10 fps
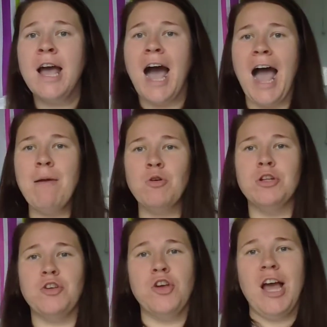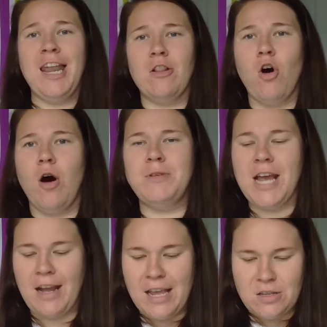I'm going to do a little
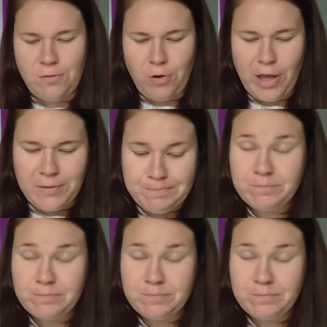object lesson for you.